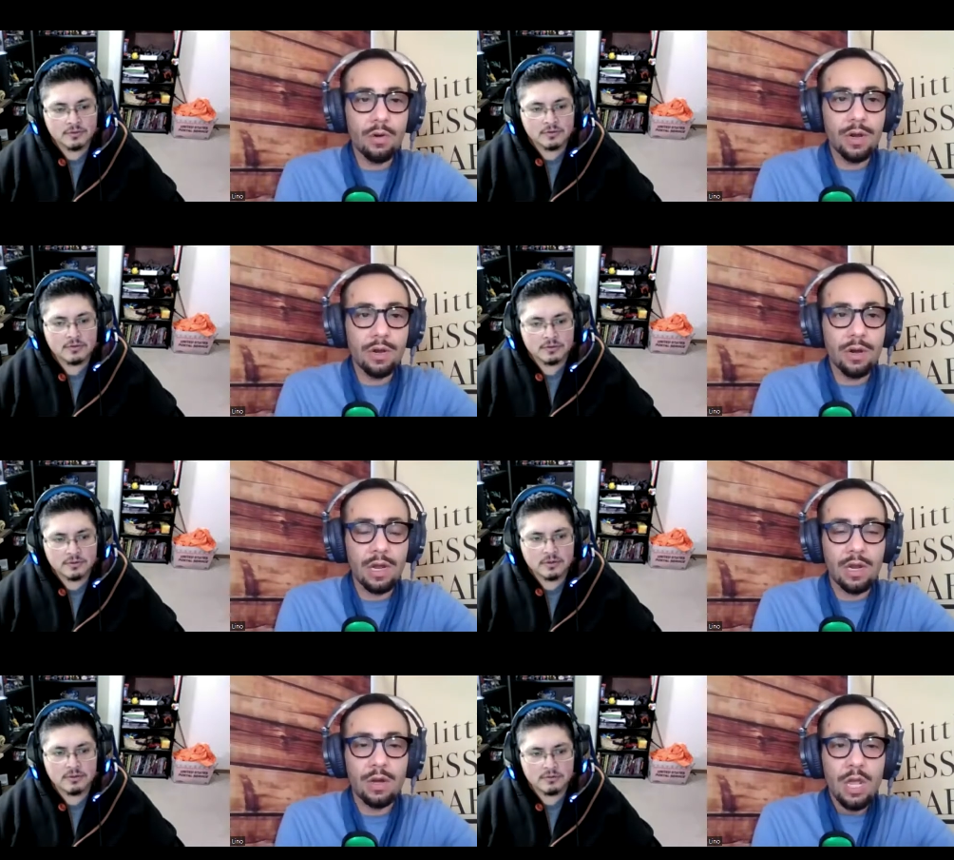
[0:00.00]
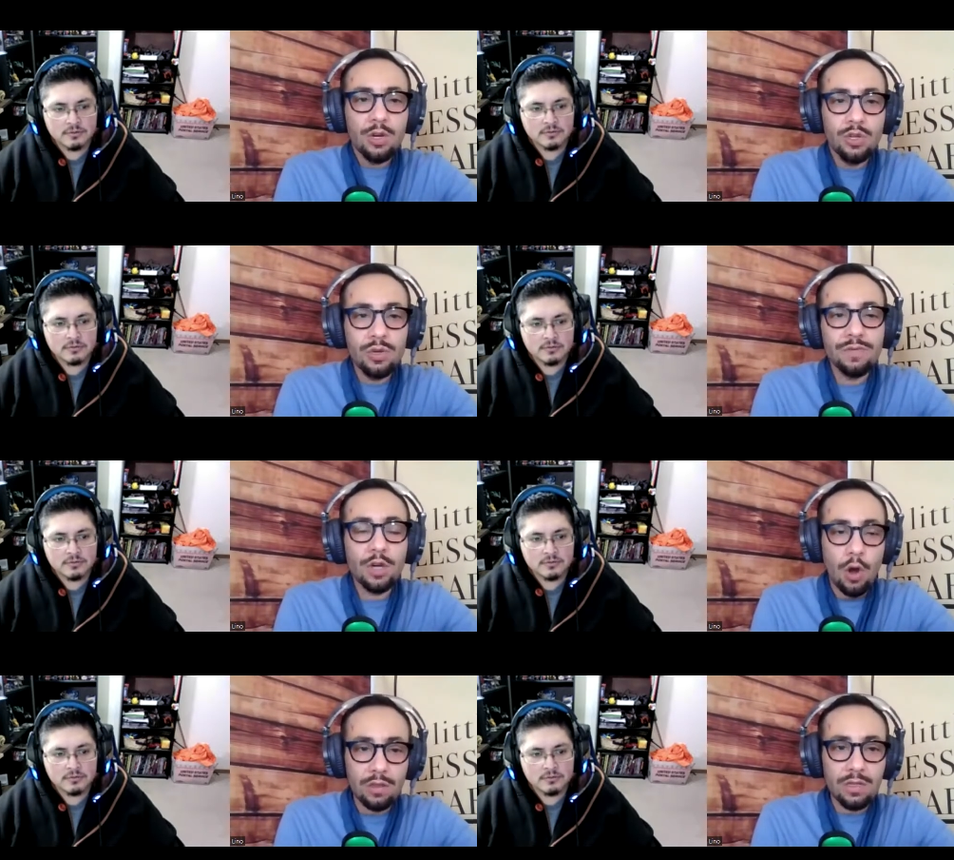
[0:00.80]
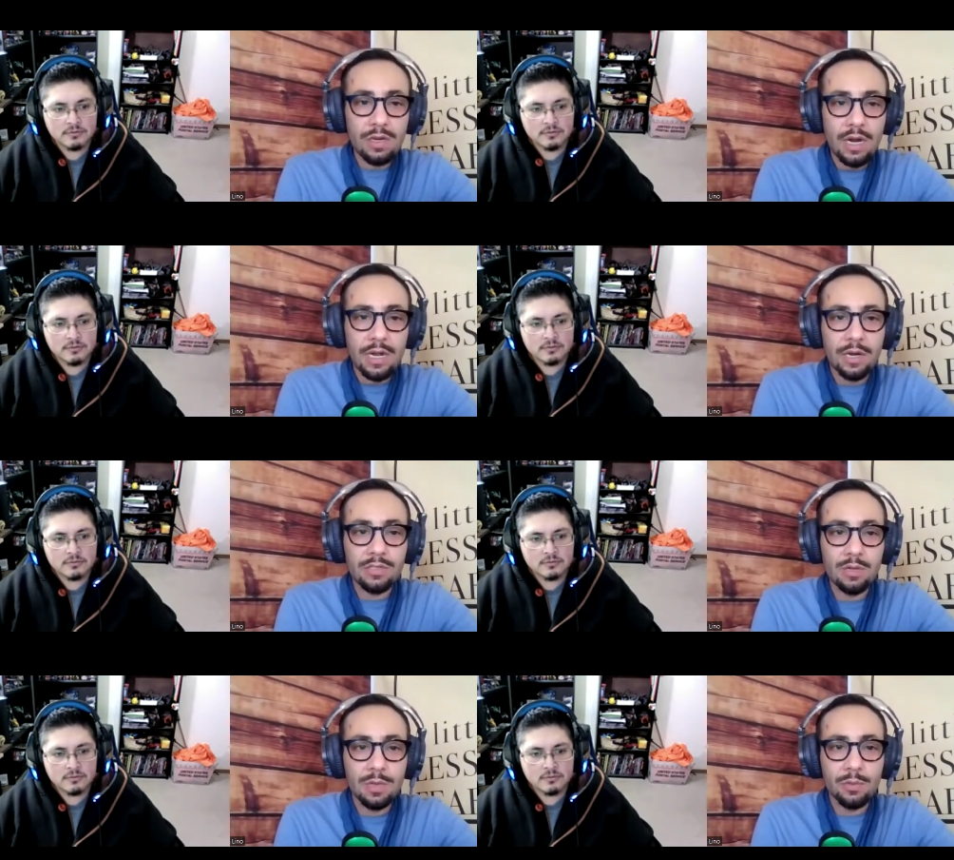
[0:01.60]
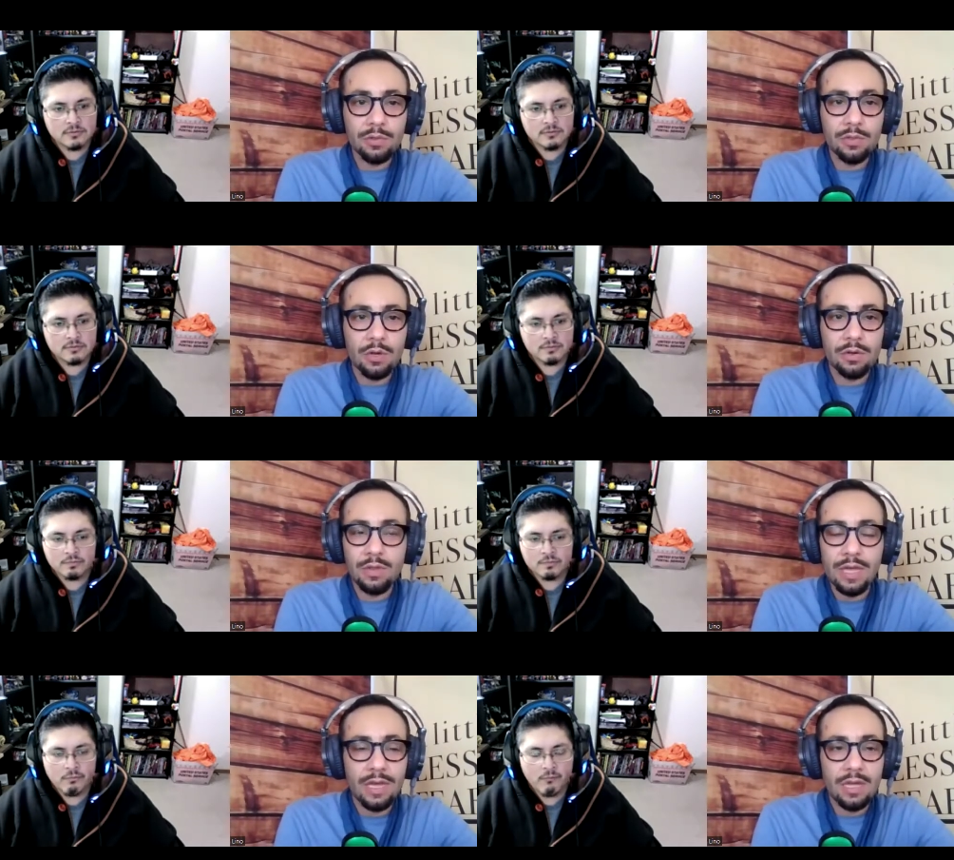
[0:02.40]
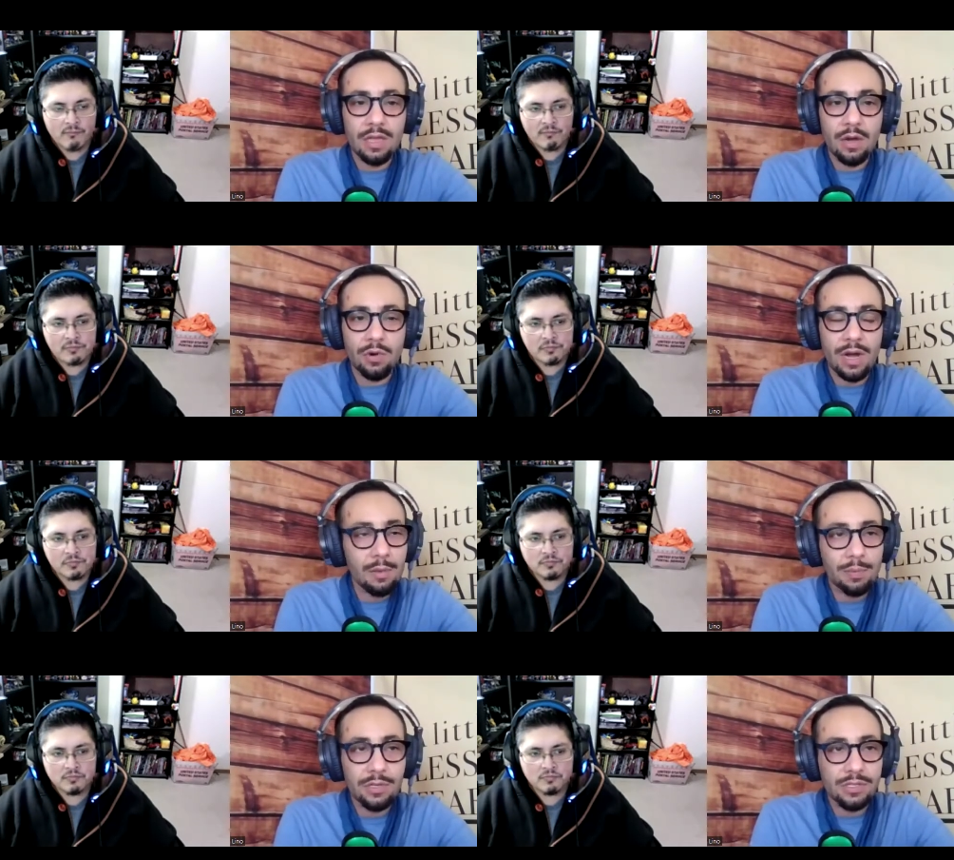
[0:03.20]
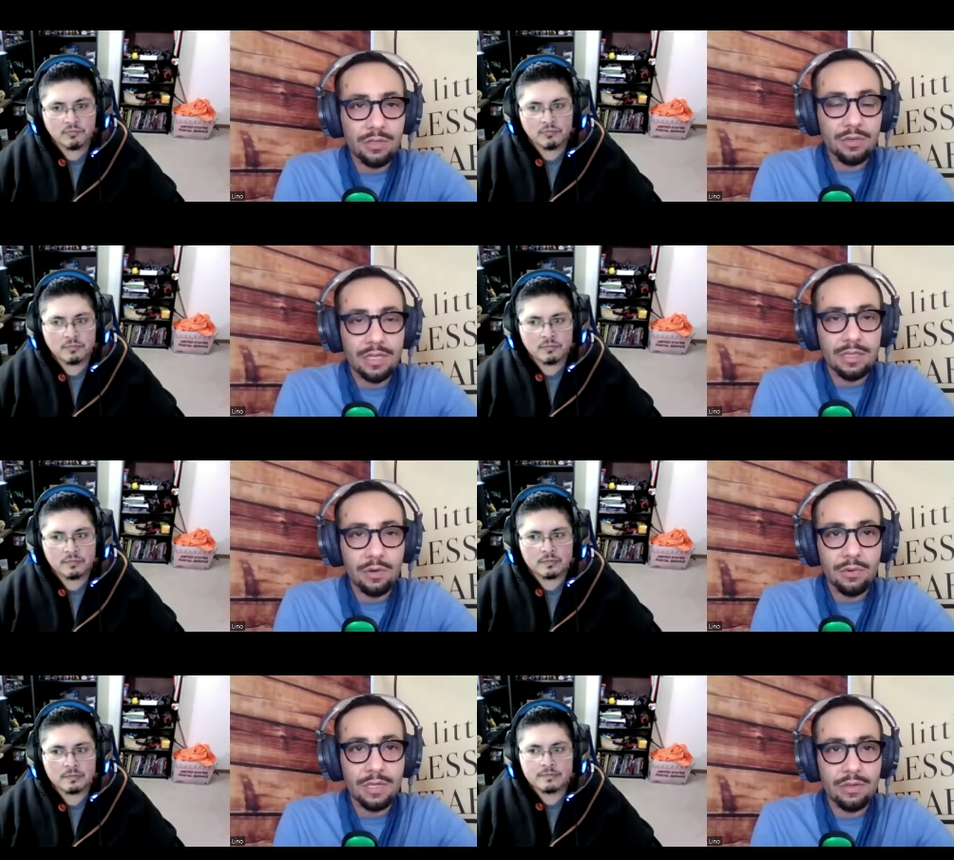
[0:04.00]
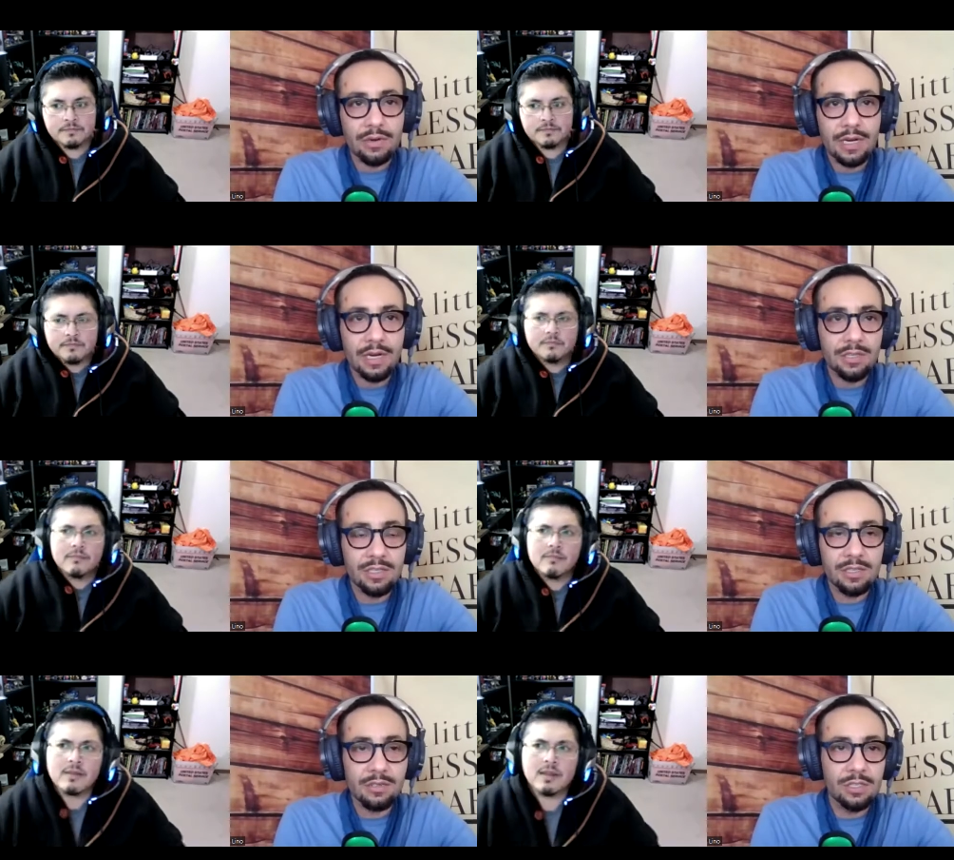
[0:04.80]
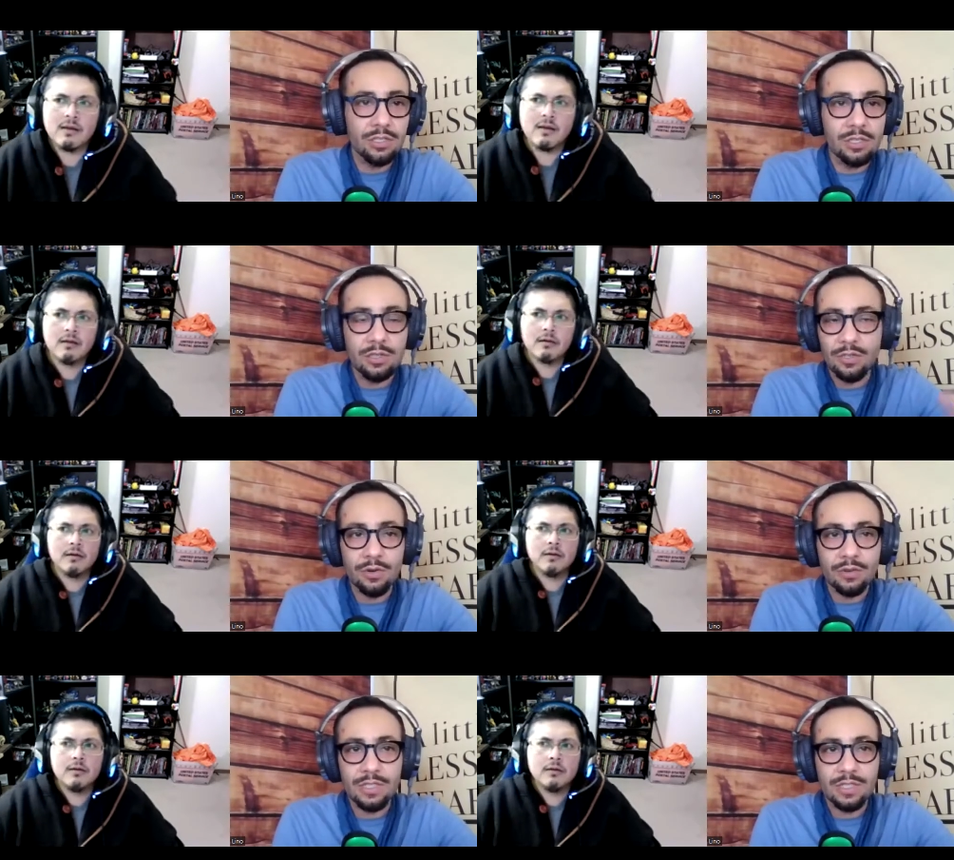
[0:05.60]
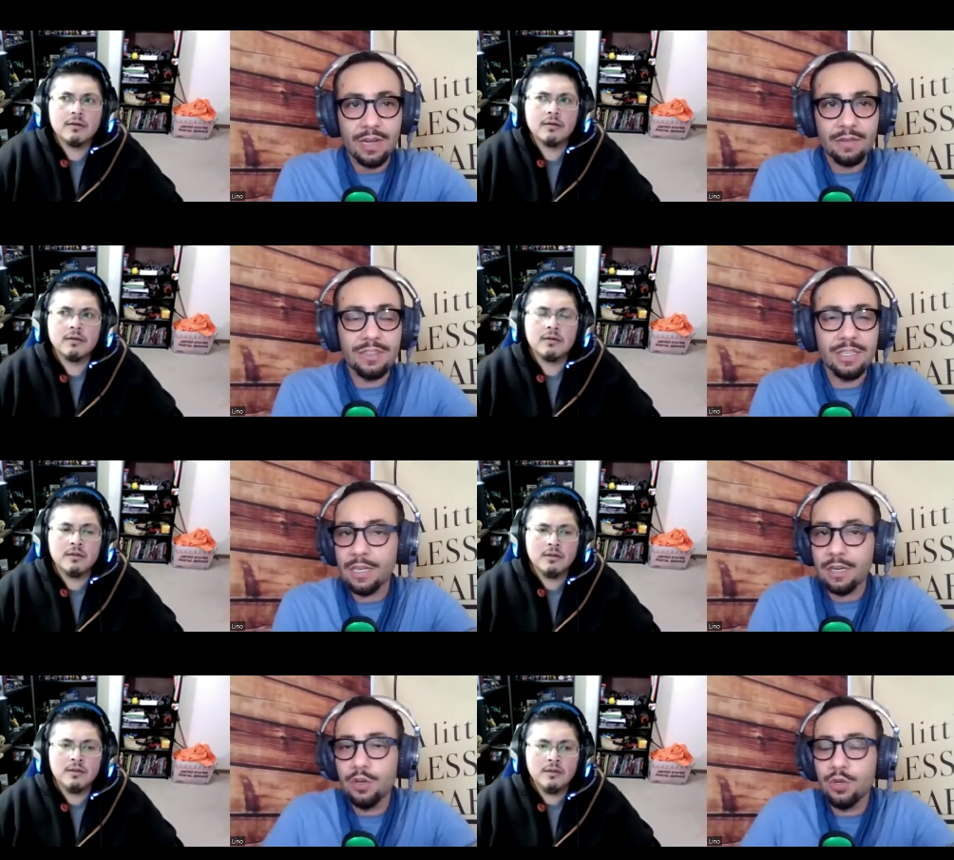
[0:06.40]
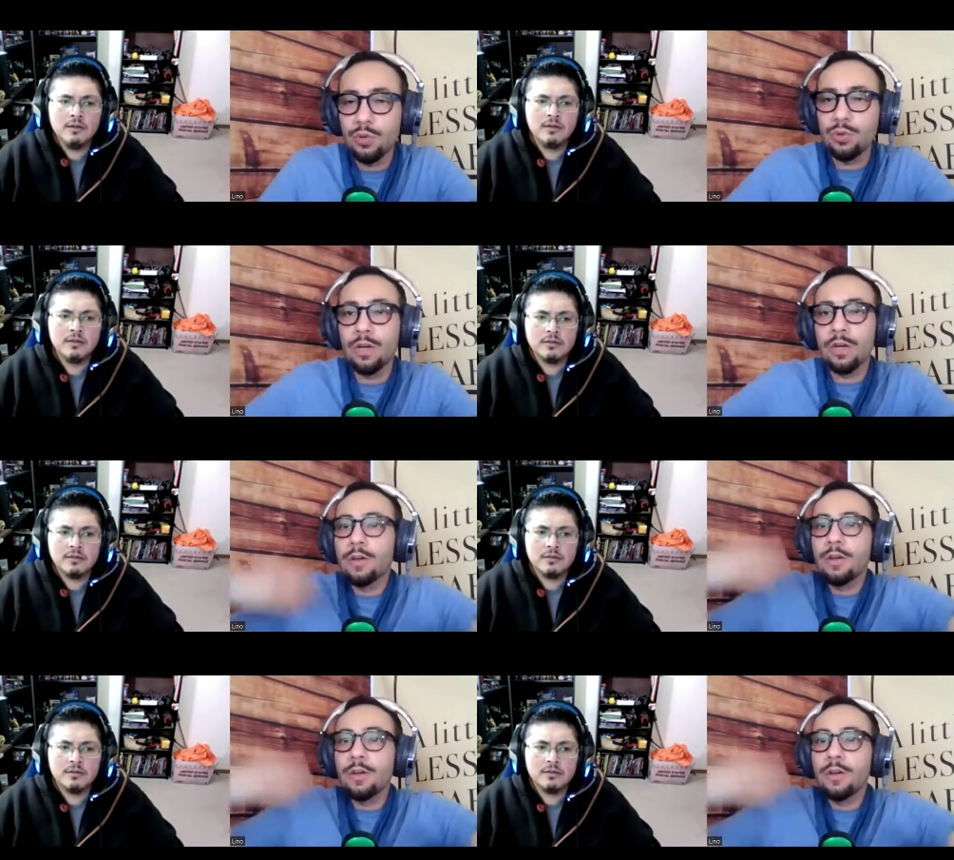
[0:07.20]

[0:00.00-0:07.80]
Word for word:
Speaker 1: Okay, great. And do you even call it a diet? I know some people uh, they hate that word. I personally don't like that word either. I kind of just, you know, it's kind of just like a new,